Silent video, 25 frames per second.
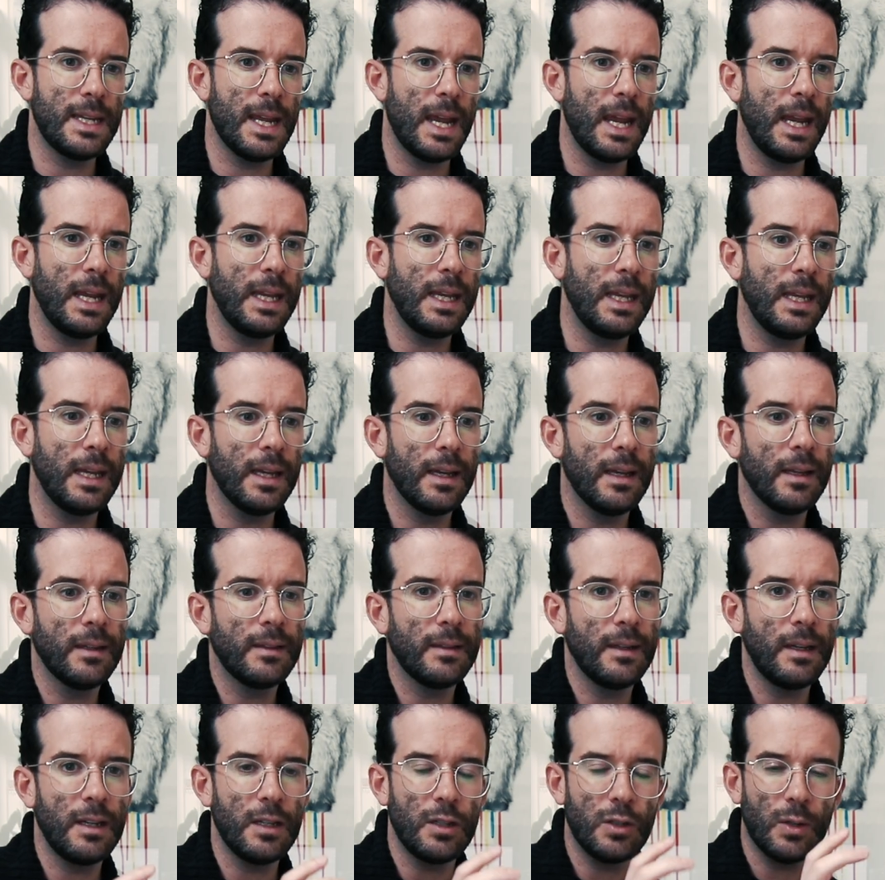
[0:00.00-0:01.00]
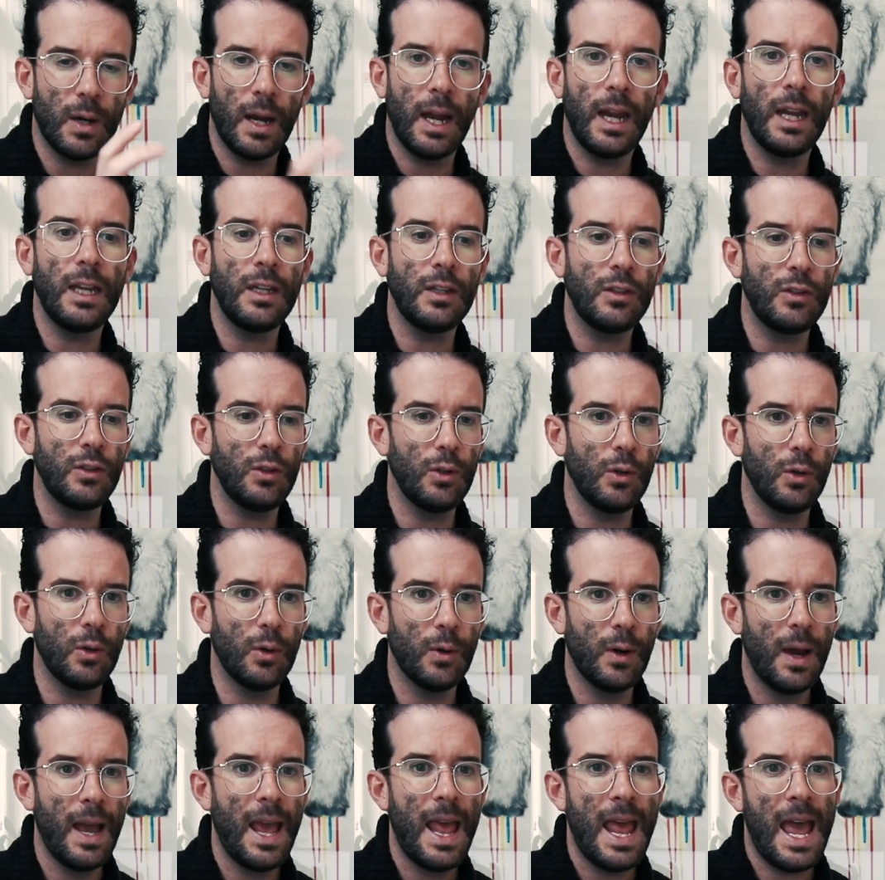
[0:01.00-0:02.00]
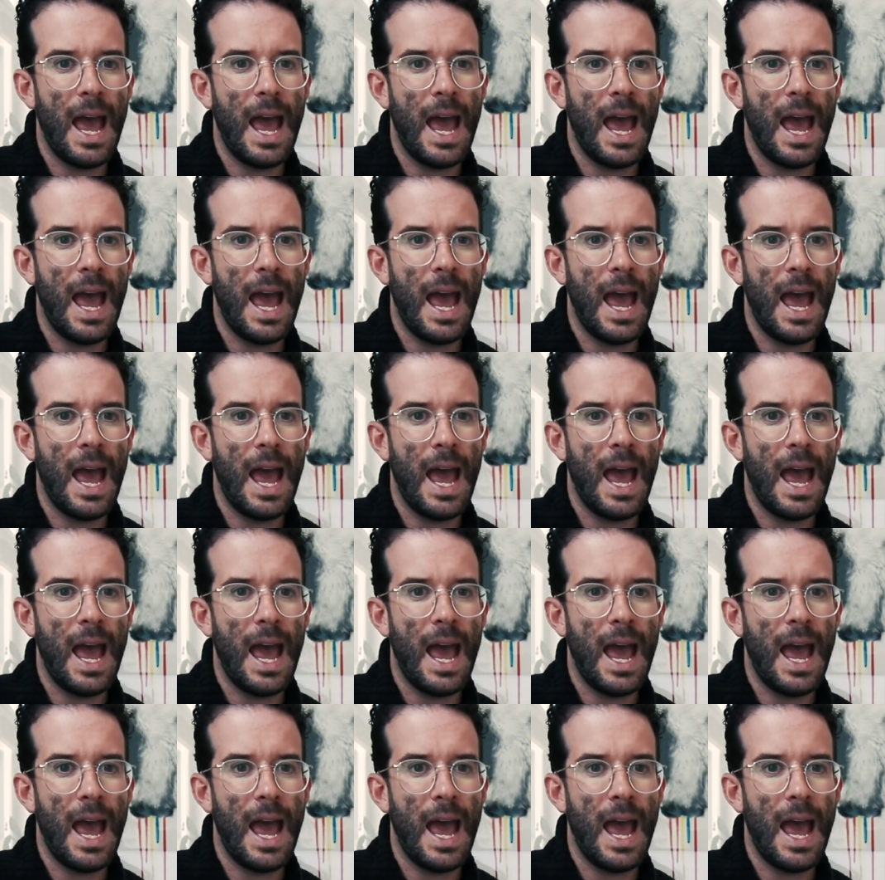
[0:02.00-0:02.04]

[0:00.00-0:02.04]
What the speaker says: the ideas and trying to